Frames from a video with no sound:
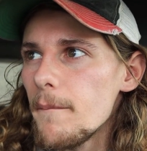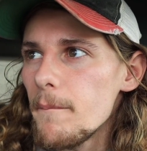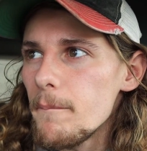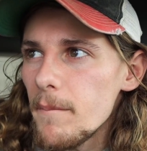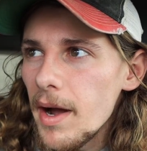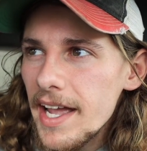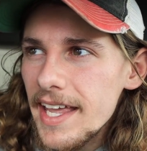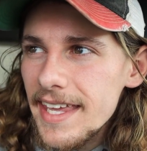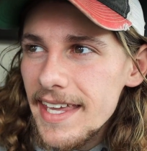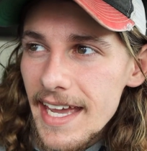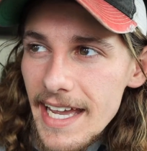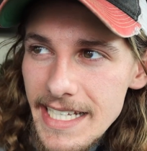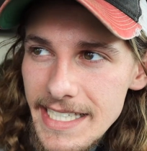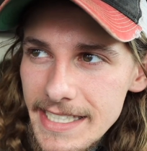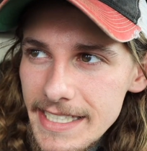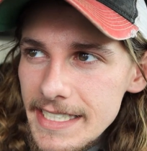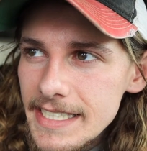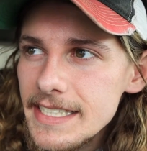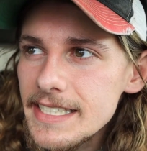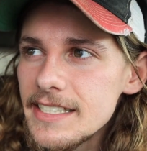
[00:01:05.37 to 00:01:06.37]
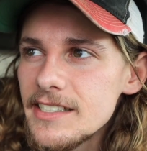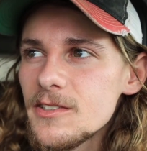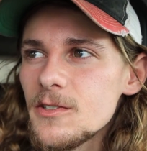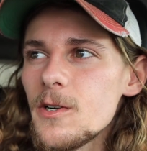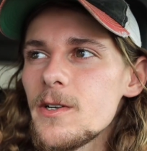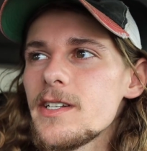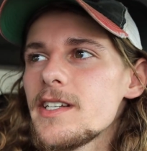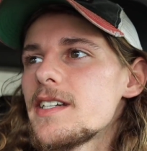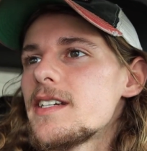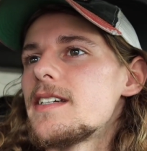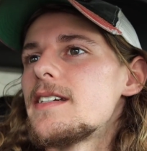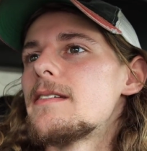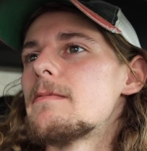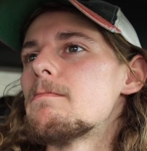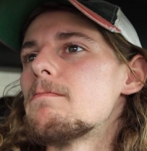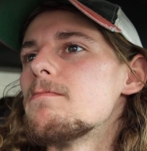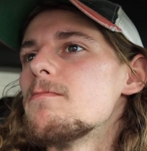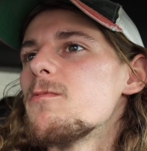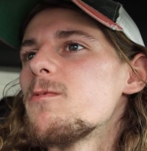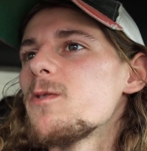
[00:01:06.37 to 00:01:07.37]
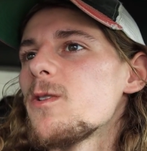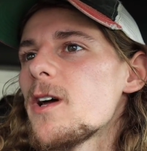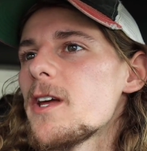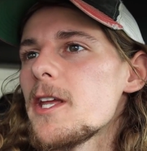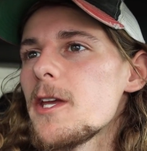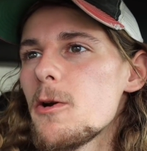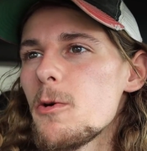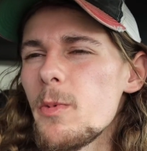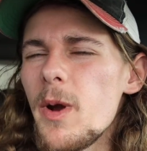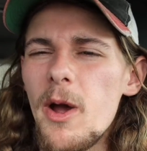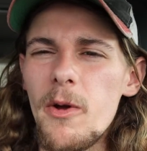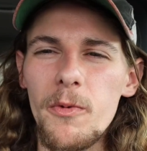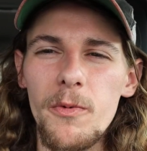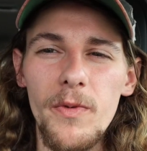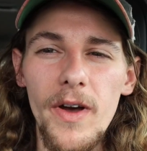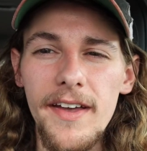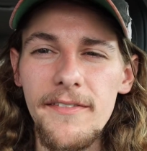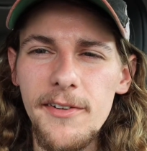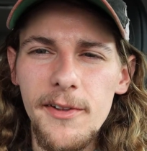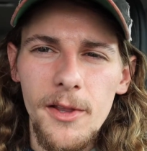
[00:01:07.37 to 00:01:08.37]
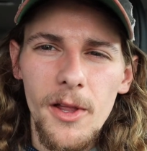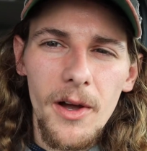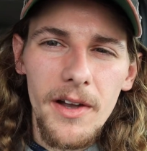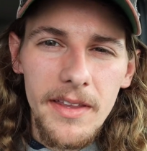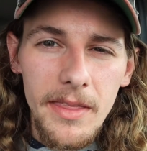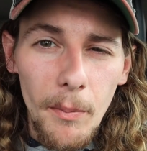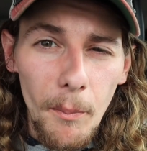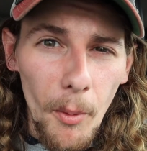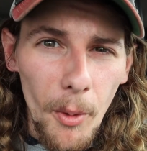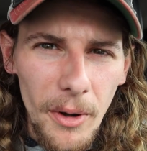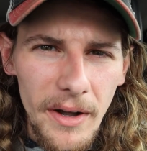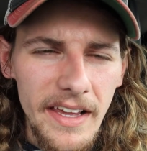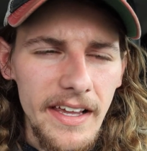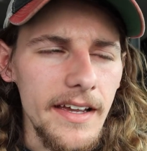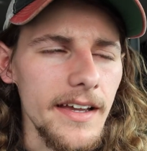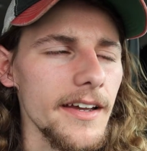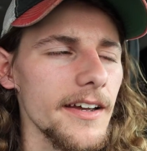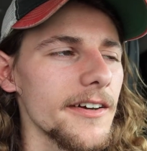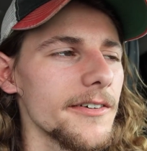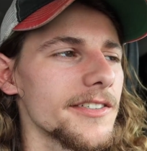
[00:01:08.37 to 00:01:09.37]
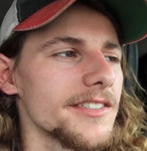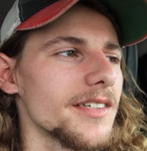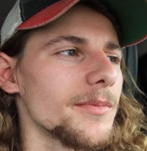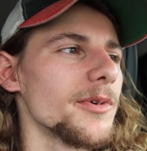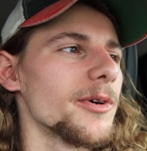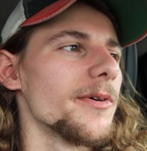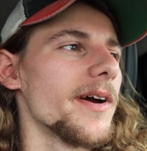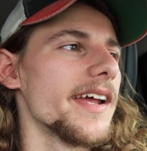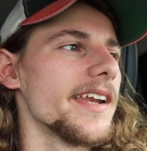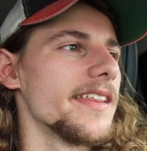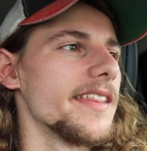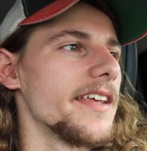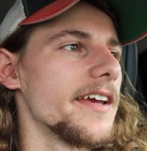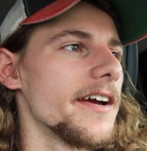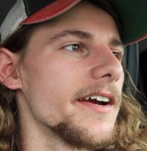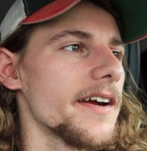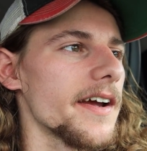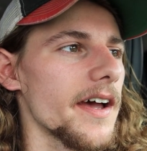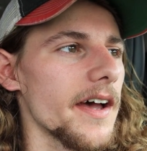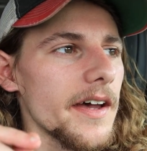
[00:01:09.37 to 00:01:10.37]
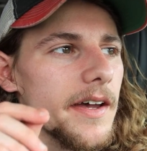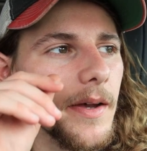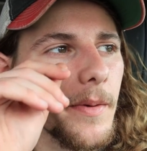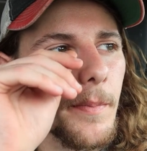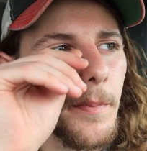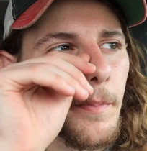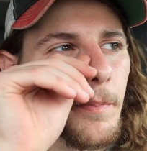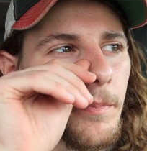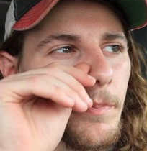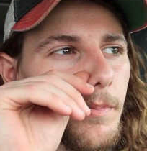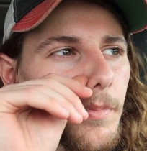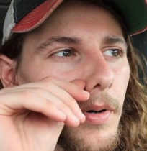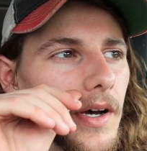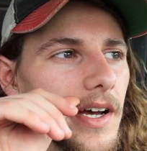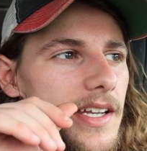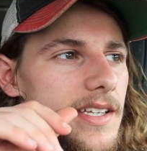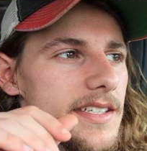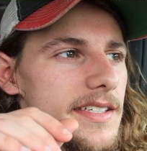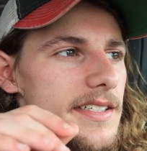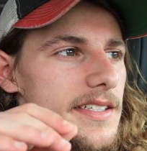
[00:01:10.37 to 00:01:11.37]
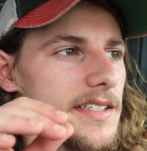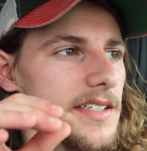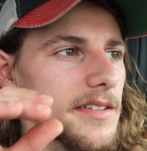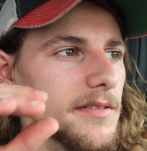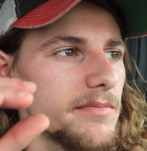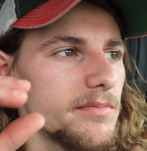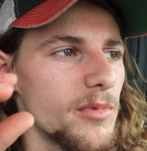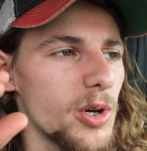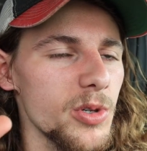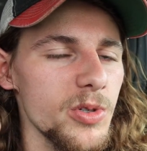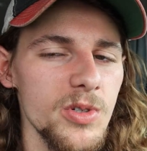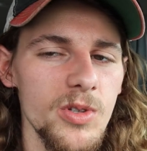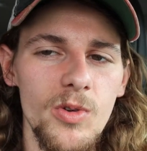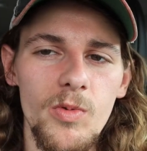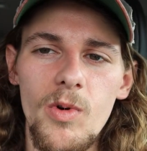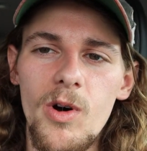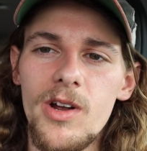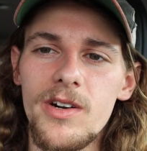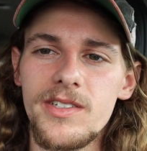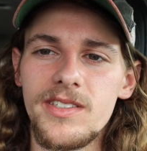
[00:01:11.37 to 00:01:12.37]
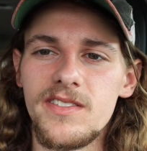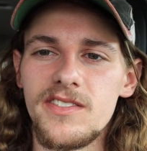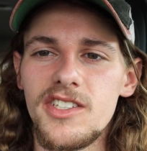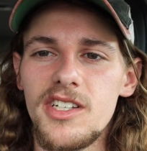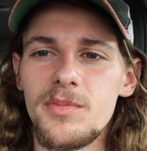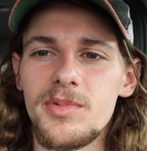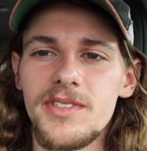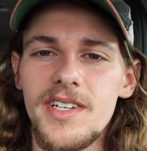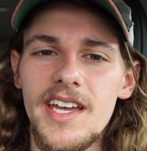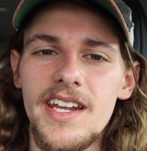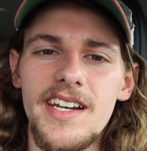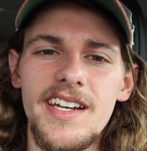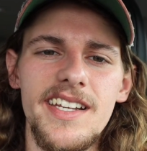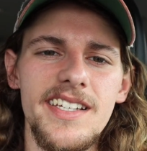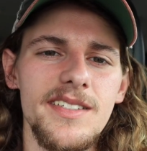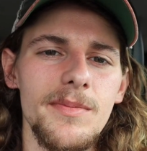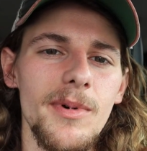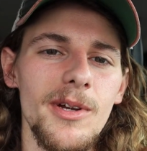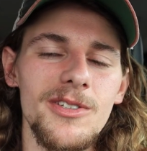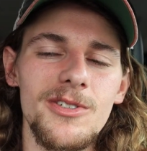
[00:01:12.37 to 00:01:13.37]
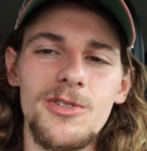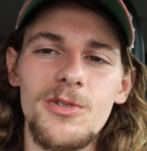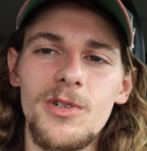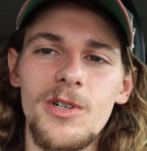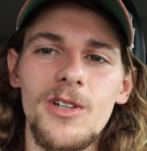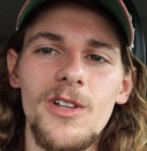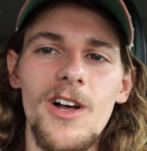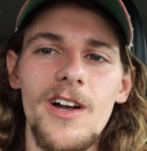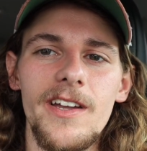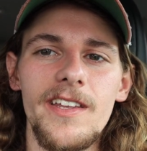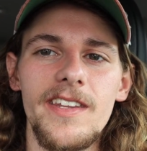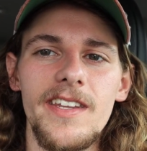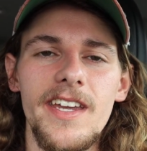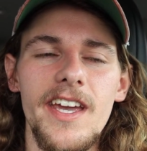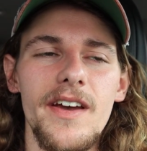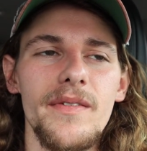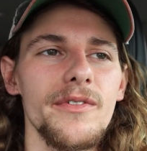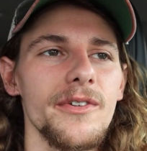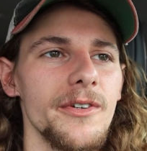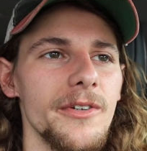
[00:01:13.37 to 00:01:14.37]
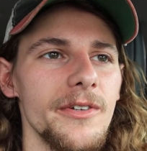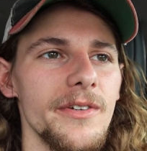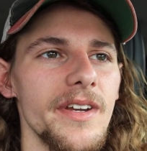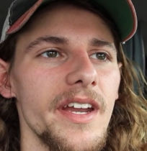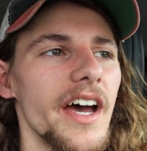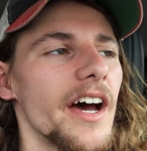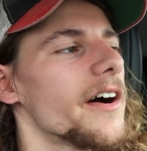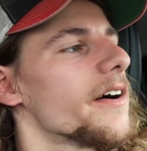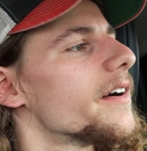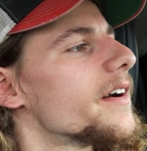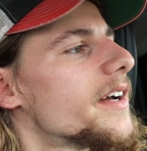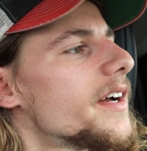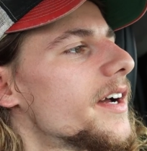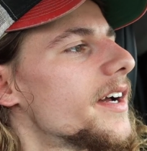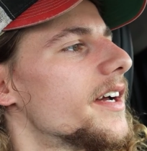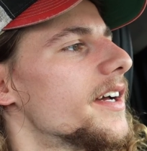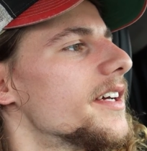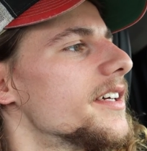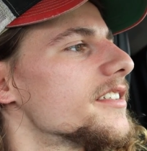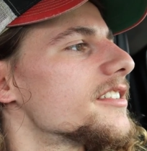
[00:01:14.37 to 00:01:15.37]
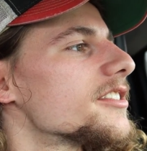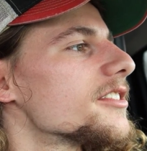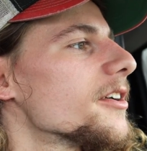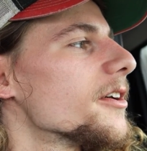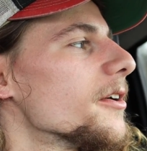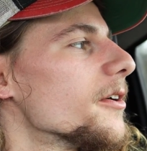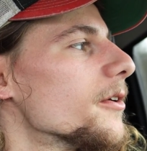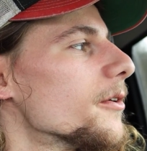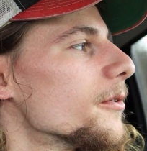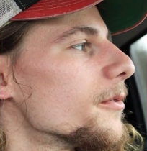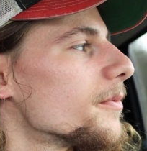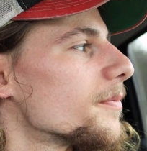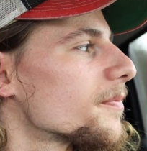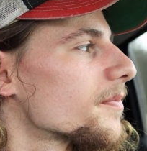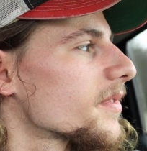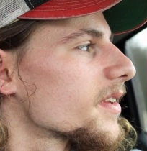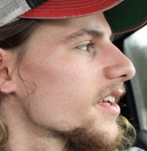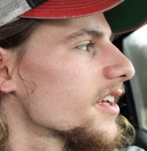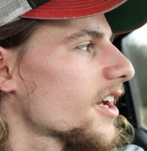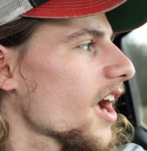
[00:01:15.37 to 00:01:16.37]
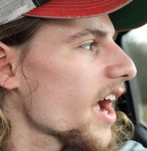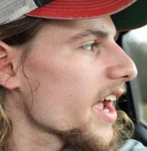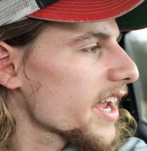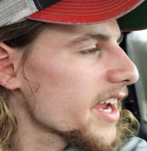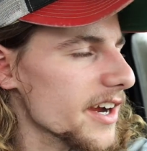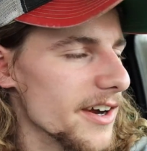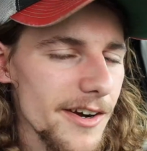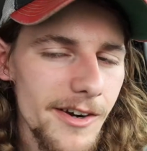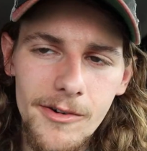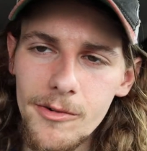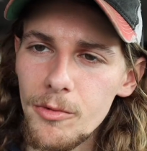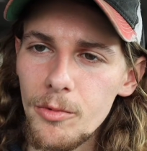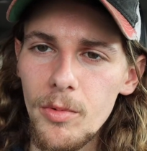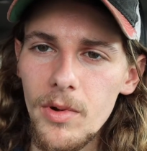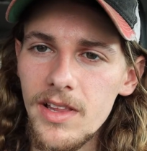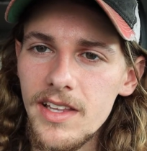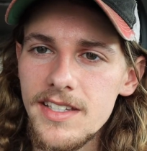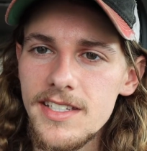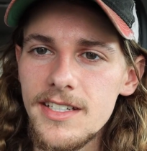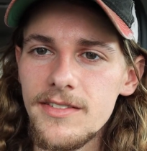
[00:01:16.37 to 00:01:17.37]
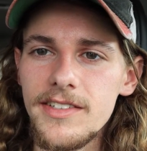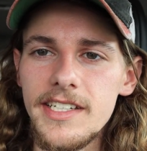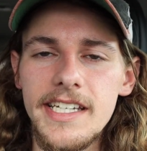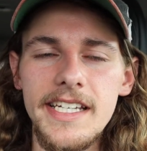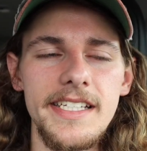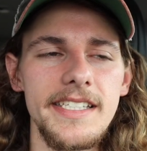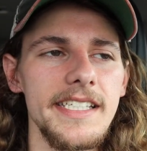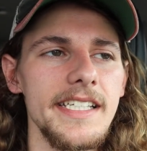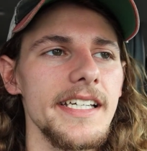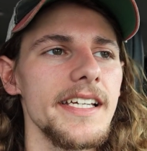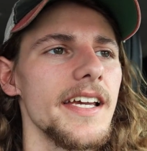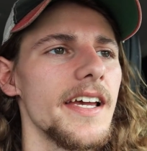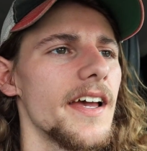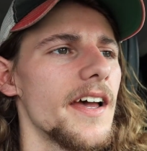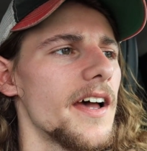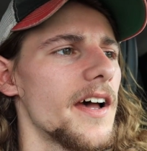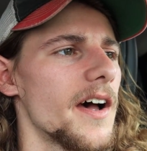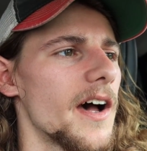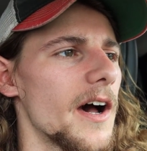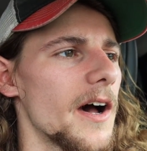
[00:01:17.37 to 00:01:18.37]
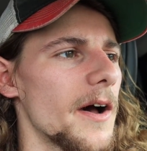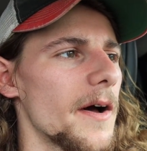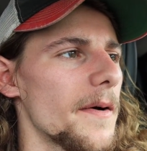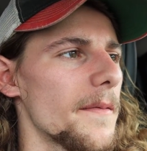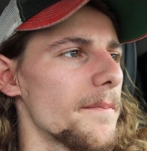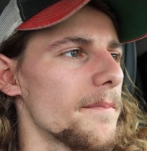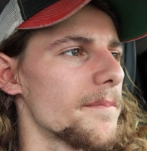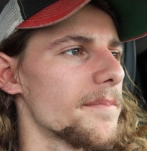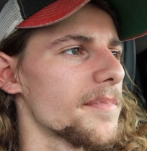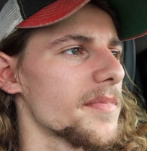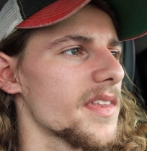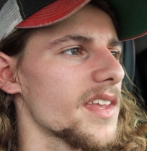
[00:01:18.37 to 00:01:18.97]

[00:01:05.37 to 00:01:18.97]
My guess is it started flooding around 5 o'clock in the morning, somewhere right in there. But most of the waters have subsided. It's about 2 o'clock in the afternoon now. So got here relatively easy. I'm